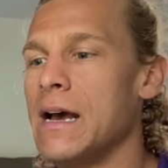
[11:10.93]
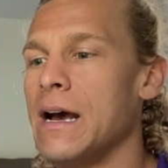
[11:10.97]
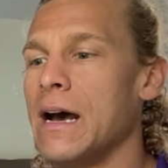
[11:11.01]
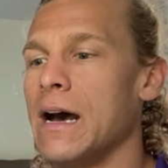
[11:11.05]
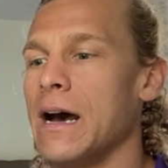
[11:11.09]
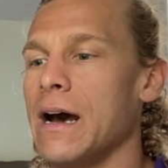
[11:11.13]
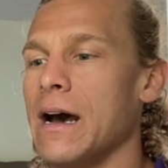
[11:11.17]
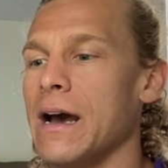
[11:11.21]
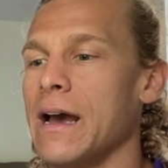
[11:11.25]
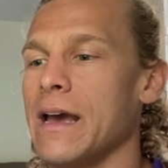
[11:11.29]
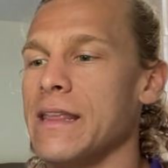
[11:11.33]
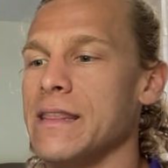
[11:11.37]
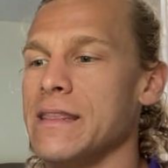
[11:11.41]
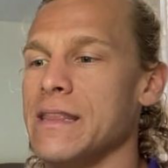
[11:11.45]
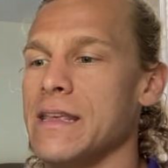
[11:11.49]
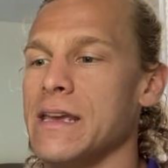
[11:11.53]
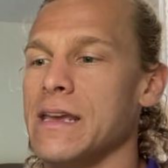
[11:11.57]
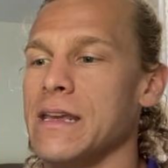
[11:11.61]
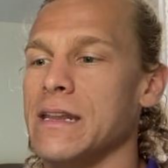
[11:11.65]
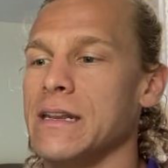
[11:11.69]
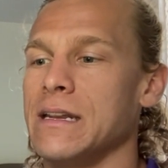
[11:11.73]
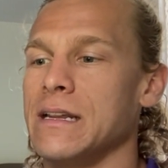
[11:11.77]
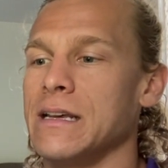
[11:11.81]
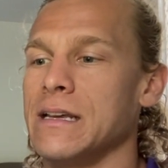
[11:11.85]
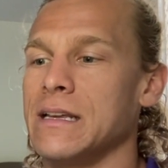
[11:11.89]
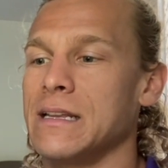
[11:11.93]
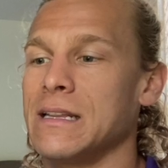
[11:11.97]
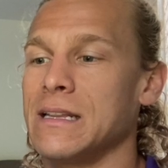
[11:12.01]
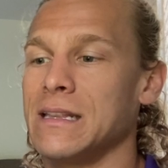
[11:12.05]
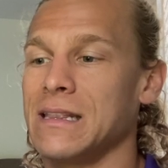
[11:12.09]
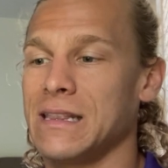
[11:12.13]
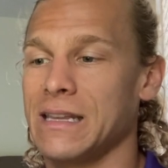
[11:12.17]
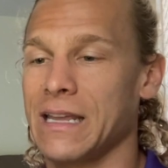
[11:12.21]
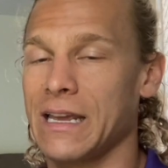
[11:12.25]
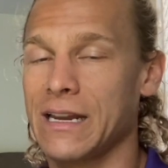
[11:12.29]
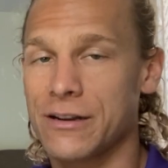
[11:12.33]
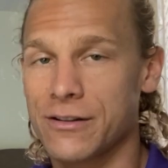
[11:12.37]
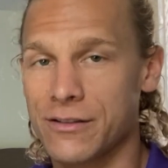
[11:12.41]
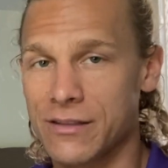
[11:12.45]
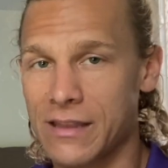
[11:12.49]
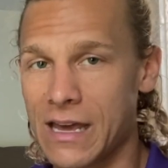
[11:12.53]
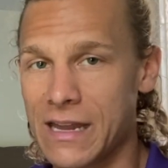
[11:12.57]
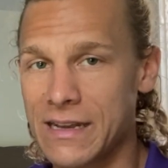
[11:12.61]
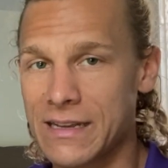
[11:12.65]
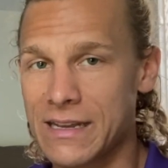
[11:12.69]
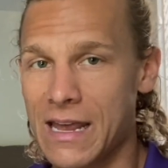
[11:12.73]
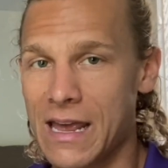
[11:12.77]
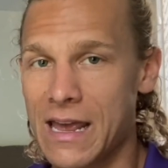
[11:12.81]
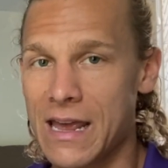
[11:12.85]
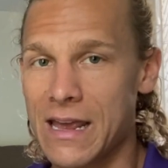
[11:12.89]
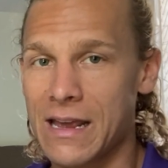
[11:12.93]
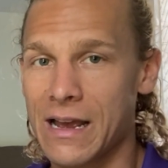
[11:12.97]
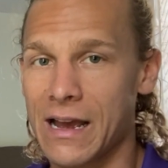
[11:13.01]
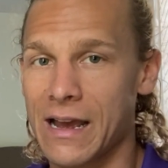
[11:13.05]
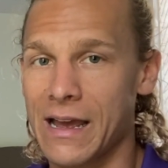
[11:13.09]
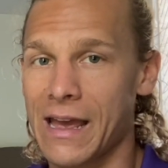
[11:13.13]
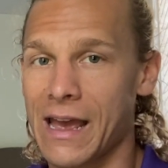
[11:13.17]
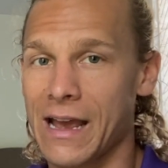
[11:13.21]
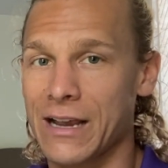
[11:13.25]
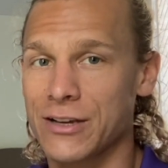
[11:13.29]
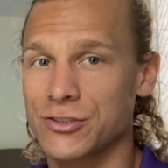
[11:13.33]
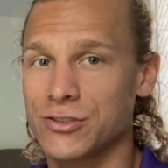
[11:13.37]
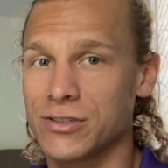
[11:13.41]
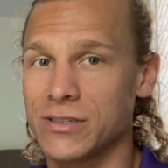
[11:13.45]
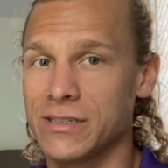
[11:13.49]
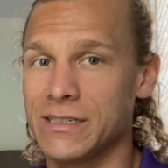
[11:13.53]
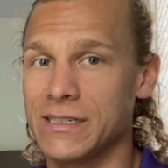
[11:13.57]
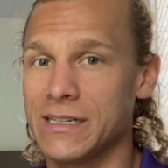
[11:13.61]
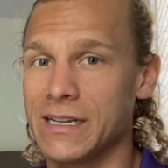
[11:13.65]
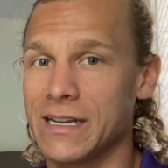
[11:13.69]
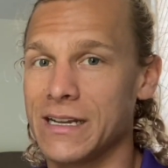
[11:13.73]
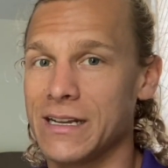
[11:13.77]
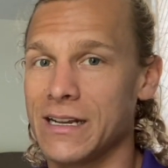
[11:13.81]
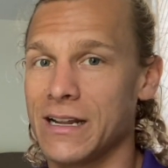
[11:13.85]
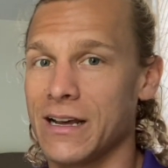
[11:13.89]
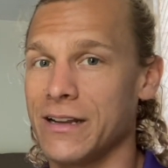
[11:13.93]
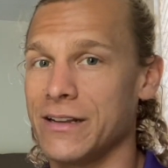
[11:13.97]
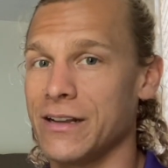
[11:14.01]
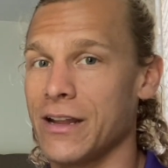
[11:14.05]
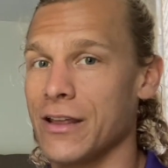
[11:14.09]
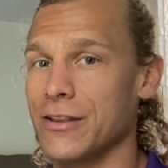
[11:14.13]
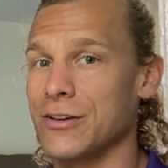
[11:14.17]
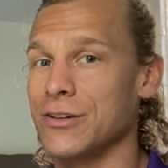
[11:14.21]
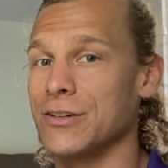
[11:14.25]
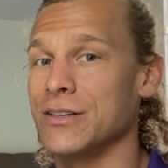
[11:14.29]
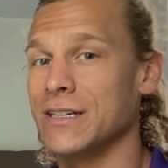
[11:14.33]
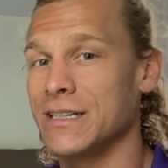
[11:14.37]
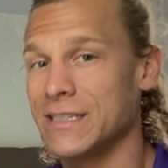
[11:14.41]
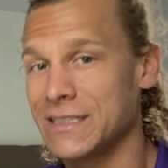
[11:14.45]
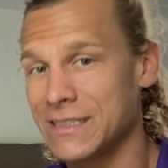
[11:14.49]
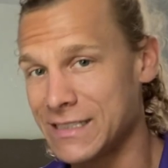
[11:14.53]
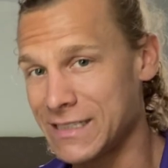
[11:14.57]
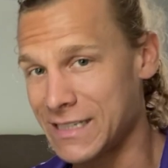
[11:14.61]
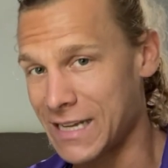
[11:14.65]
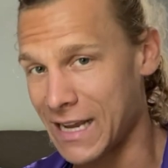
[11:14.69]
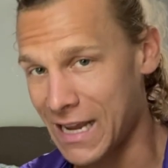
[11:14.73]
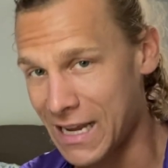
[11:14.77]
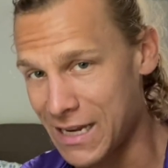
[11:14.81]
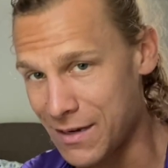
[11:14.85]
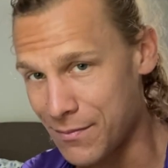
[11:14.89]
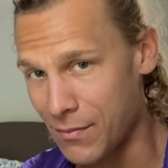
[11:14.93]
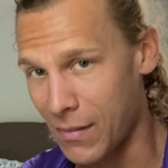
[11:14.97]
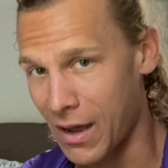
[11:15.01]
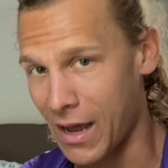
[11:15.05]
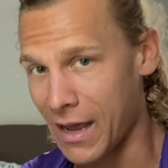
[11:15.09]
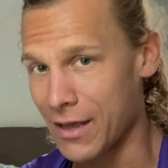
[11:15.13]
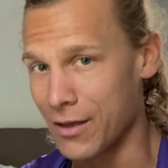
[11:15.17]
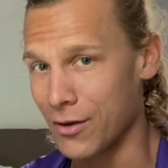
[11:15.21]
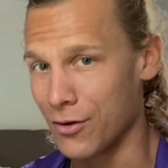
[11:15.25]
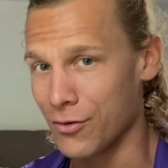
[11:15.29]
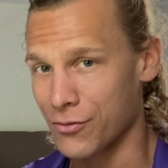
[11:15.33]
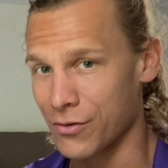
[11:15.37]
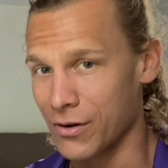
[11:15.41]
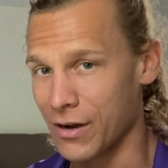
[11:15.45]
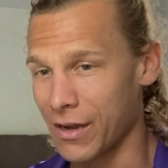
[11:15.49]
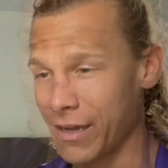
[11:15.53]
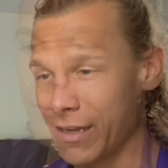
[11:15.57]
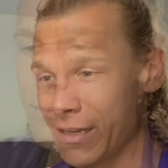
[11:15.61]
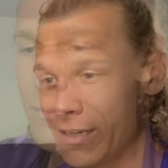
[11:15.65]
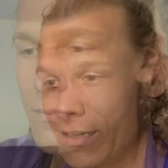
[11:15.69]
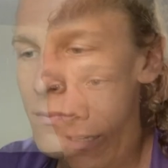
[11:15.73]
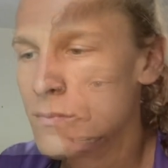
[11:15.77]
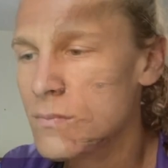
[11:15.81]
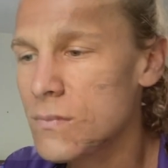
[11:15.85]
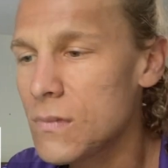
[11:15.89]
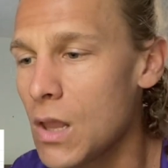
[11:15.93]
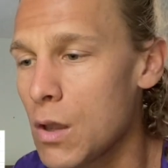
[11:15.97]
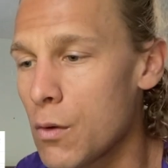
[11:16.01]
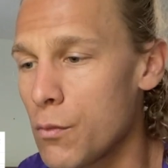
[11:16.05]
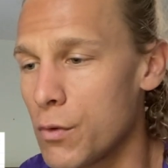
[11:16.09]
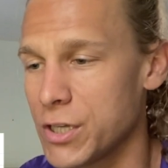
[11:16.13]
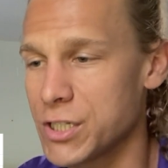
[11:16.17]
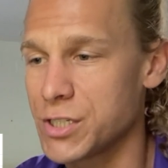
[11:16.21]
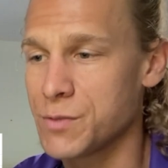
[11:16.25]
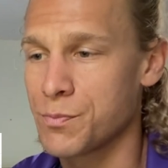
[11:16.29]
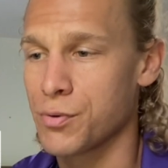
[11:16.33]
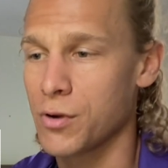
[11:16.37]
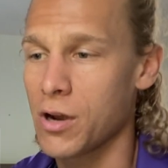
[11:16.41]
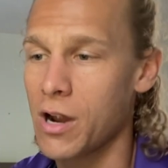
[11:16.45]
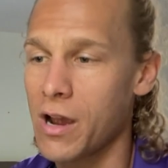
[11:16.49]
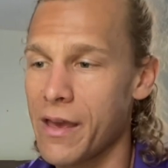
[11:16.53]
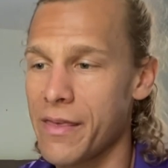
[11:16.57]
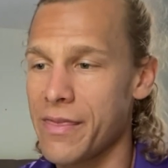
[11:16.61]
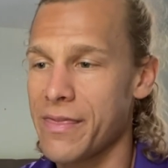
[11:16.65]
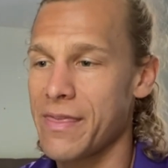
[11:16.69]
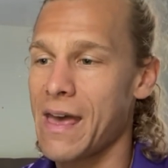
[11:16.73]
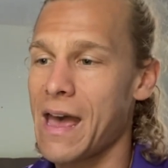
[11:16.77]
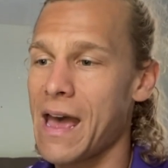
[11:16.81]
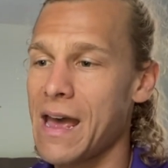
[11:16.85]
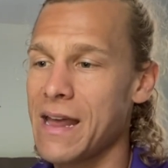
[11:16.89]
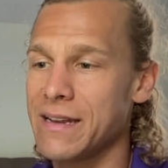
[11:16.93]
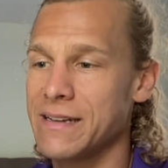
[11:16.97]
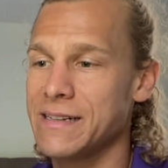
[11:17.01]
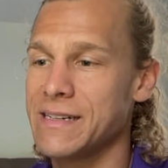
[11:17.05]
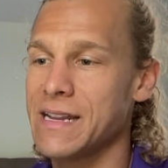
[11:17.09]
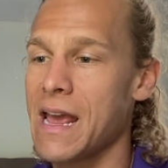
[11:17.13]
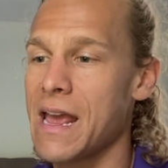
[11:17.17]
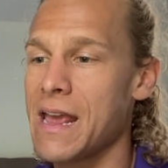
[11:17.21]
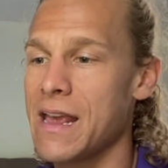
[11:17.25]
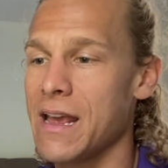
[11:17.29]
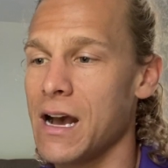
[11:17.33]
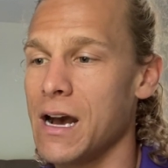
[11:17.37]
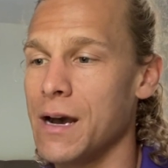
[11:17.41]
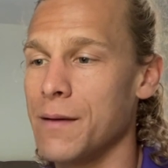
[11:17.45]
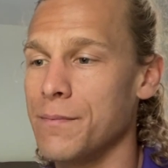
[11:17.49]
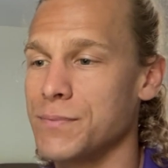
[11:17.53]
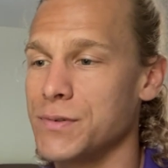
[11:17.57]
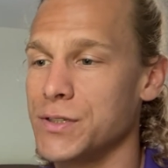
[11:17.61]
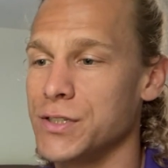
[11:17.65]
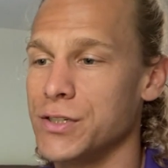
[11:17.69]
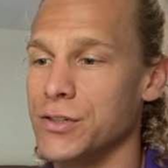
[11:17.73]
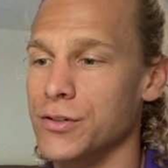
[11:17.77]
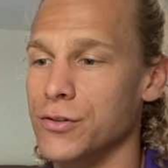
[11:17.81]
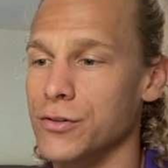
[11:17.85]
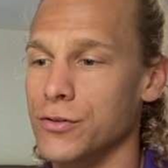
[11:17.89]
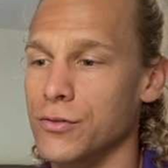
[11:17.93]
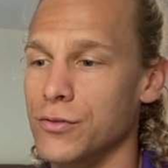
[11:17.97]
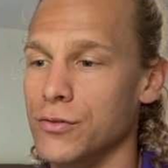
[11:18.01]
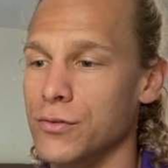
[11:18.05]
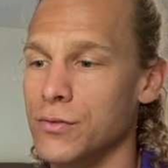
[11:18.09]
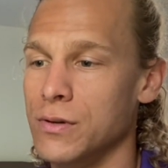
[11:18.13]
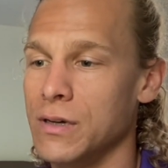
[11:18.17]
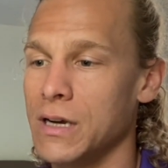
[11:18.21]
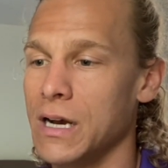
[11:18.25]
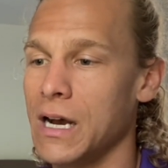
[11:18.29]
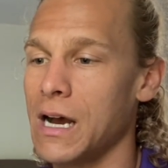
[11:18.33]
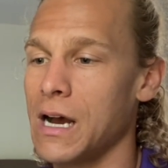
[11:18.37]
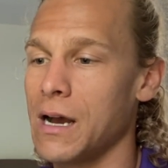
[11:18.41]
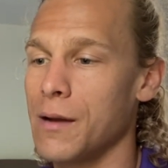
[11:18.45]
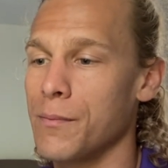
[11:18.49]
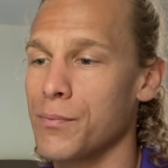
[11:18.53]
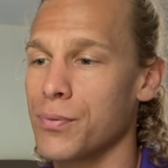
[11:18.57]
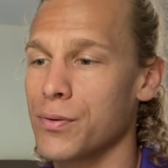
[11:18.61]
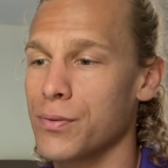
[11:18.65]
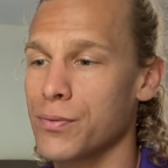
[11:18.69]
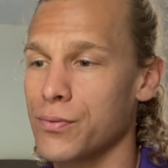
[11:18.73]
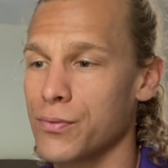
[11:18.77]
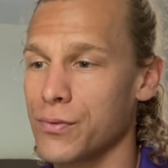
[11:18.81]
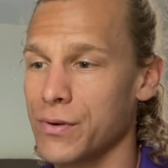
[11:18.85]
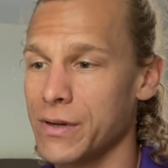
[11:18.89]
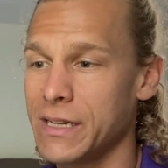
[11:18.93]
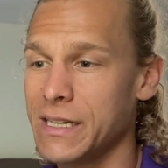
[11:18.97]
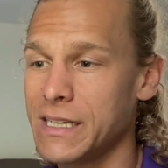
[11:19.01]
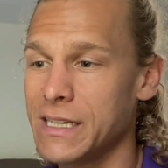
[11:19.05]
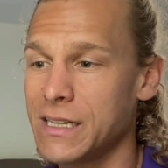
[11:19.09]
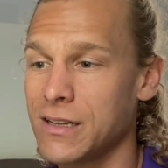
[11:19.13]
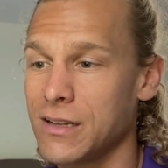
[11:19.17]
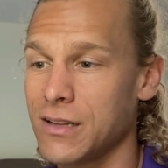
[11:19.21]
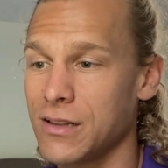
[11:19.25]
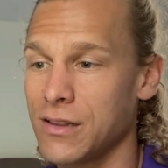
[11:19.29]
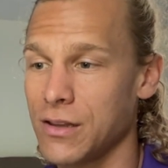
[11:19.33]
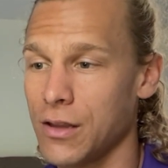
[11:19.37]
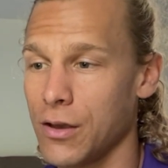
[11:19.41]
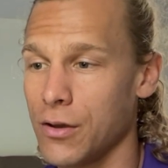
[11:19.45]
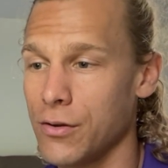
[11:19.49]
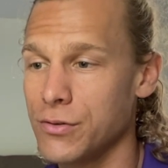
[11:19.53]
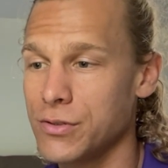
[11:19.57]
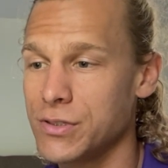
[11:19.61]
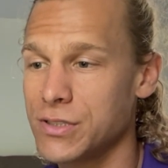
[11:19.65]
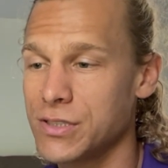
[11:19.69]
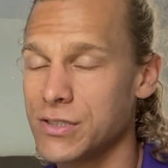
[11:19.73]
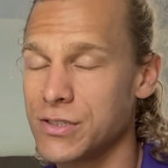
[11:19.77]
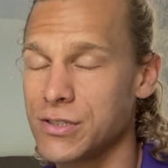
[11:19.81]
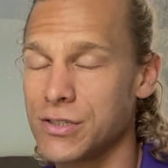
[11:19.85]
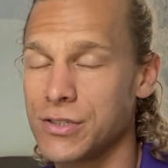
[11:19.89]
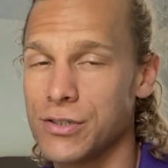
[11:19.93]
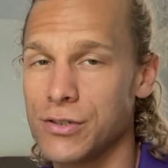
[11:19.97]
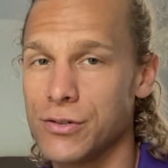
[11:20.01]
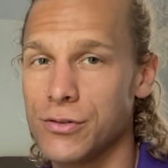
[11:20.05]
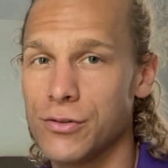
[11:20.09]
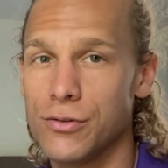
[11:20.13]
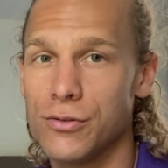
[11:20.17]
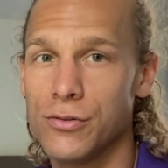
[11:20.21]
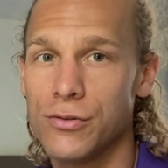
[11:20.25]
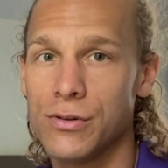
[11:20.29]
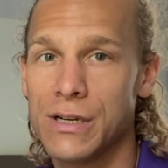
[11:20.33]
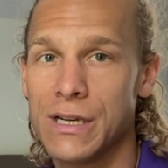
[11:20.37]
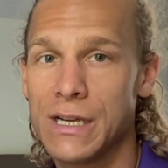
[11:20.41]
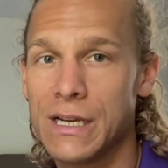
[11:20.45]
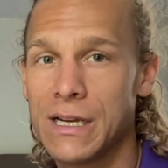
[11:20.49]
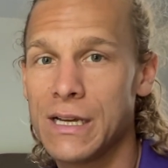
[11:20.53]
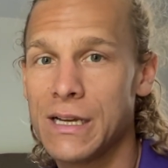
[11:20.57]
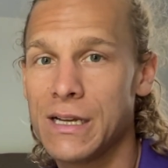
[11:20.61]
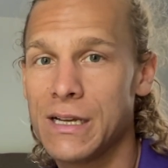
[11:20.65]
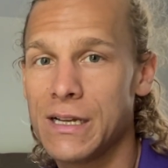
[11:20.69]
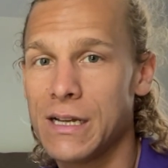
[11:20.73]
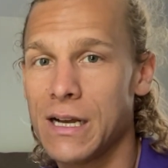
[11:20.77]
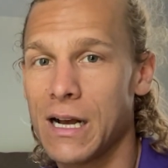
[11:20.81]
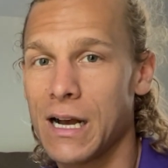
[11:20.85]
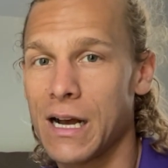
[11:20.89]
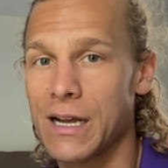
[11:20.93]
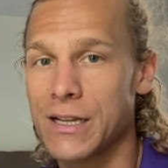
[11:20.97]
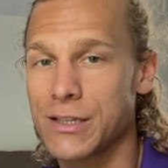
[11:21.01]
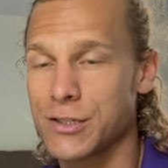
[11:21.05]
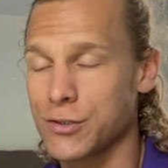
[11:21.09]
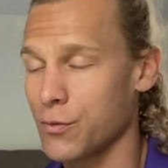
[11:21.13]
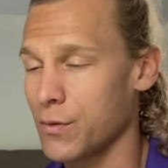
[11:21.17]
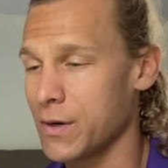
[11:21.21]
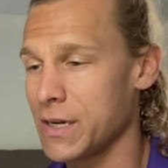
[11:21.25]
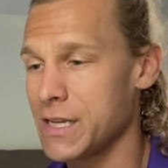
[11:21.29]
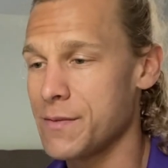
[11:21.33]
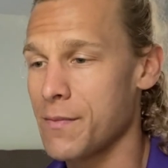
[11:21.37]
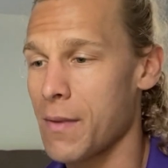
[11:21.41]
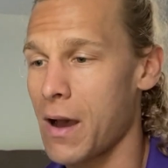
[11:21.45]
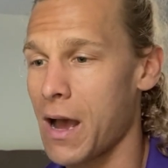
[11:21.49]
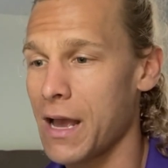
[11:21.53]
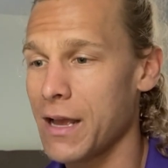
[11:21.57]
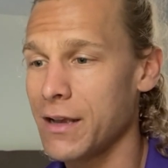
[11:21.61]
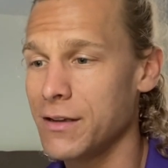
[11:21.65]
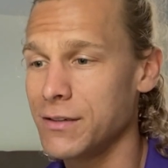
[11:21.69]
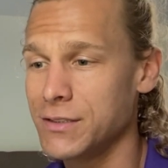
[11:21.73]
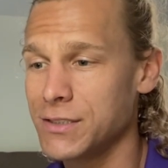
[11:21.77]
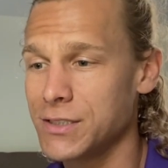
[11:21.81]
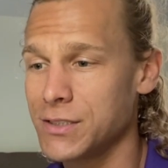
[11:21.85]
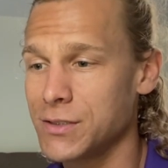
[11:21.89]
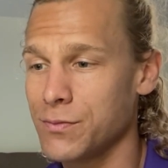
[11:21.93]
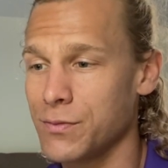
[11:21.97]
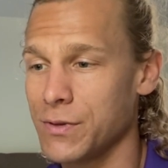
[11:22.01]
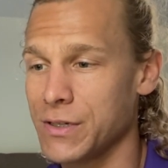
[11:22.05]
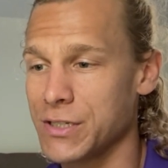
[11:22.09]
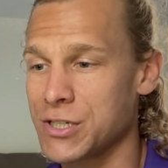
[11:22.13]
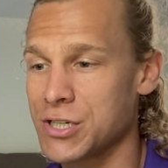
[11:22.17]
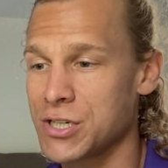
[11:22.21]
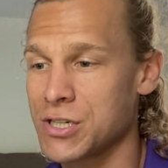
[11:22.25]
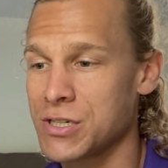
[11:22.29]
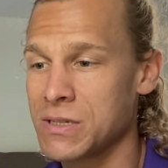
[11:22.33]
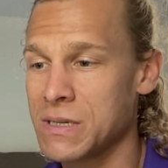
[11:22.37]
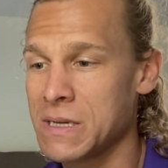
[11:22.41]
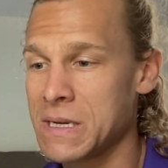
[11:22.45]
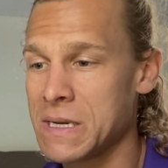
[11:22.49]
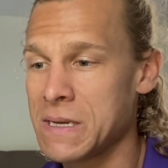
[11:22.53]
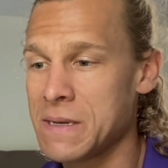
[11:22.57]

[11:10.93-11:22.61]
And then later that day, I actually did another 10-mile run, which brought that day up to pretty close to 20 miles, which